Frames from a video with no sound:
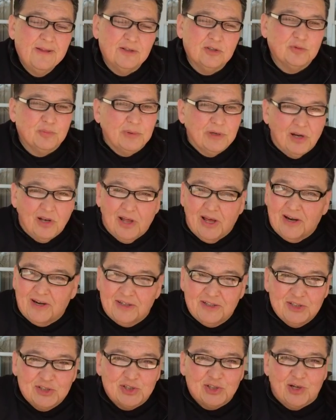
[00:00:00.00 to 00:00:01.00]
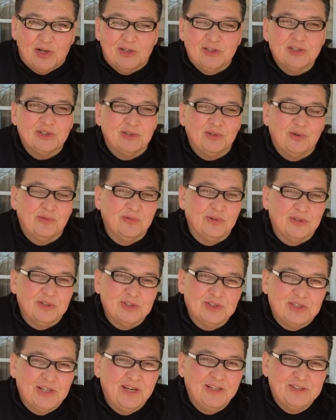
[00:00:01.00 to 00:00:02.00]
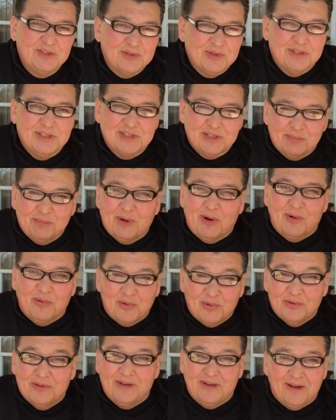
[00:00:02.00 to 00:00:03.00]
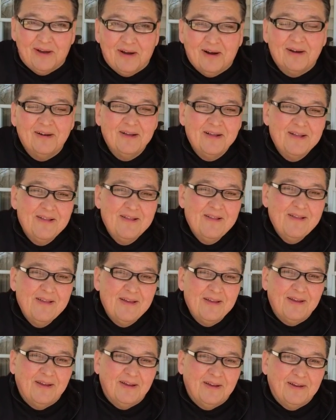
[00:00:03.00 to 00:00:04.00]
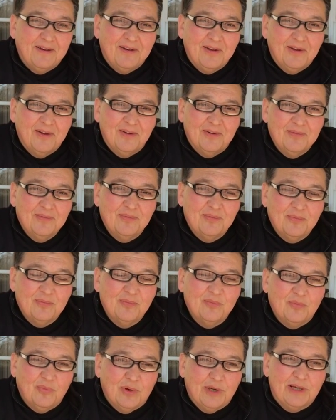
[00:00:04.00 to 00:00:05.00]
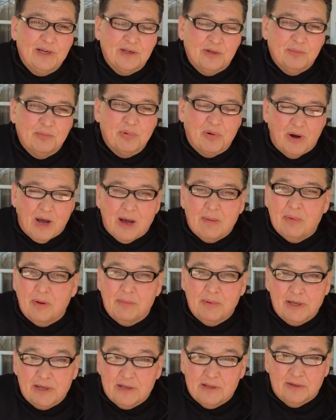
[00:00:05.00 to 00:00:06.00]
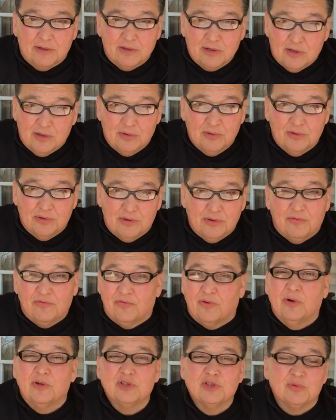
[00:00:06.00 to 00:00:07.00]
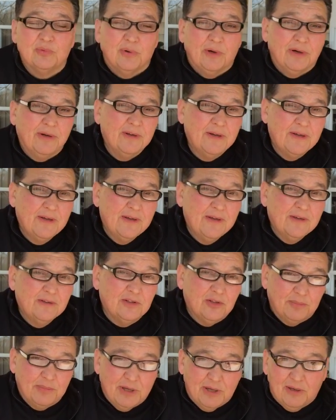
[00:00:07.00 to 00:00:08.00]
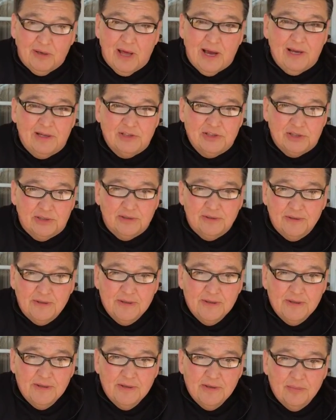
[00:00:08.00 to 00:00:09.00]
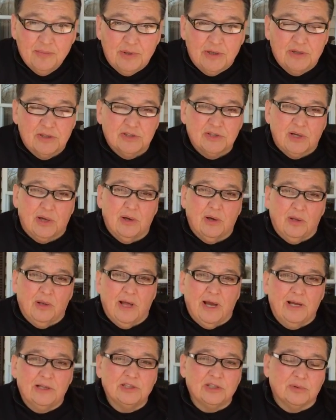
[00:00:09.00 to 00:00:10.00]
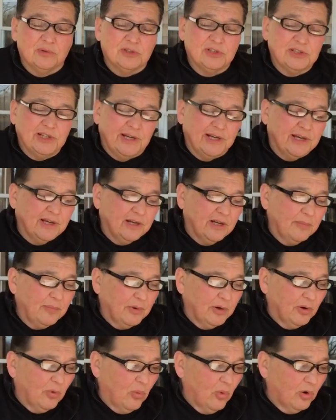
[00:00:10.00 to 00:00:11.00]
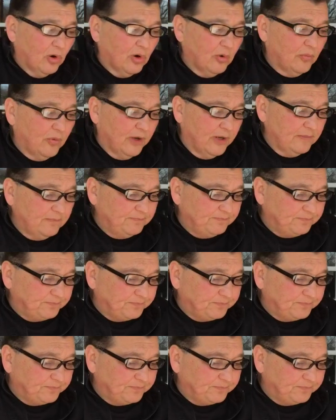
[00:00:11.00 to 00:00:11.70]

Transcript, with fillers: There's been a lot of discussion over the centuries about who they are, and uh, we can probably conclude the first one to be Elijah because Elijah was taken up in a whirlwind